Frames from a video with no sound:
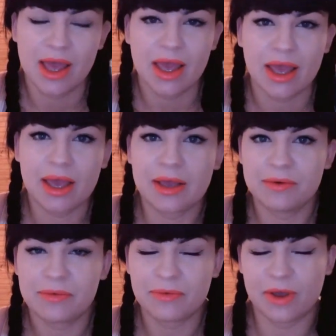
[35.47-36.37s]

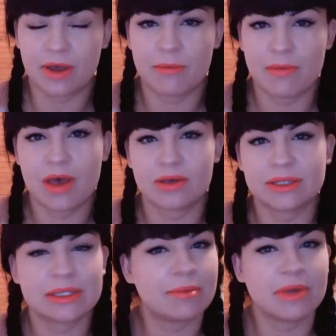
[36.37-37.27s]
And from
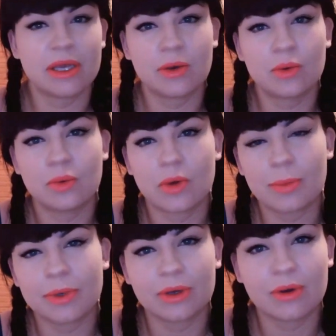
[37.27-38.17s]
somebody who grew up
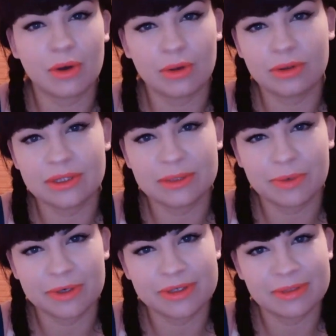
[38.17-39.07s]
in a cult's
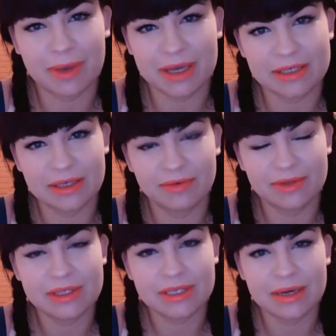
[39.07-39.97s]
perspective,
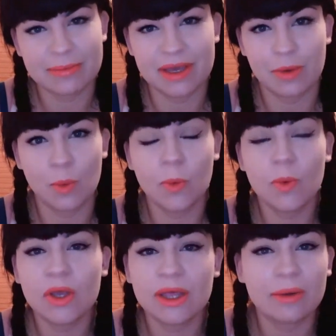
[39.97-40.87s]
this can be
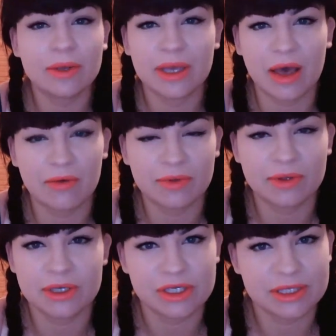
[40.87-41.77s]
really, really helpful
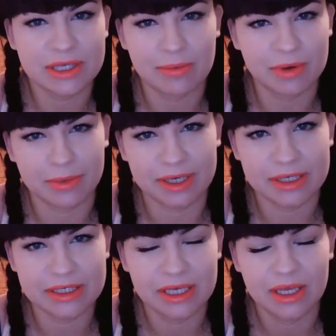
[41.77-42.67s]
to just keep in
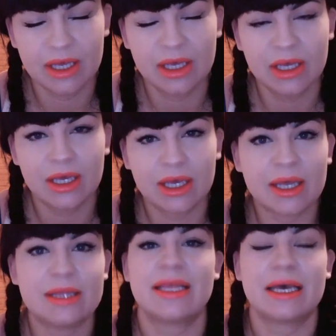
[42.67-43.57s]
mind.
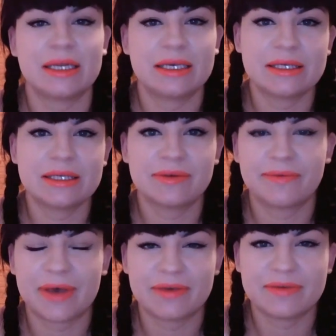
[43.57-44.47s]
And that is the
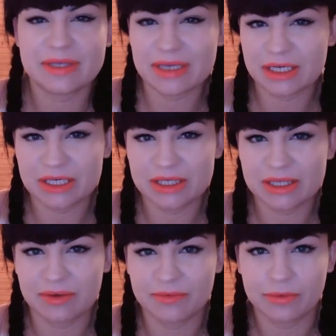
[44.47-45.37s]
5 stages
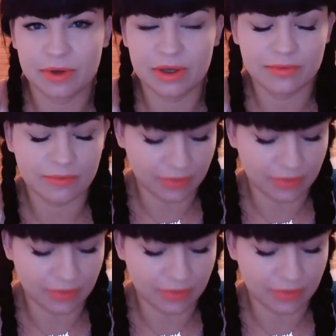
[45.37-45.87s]
of grief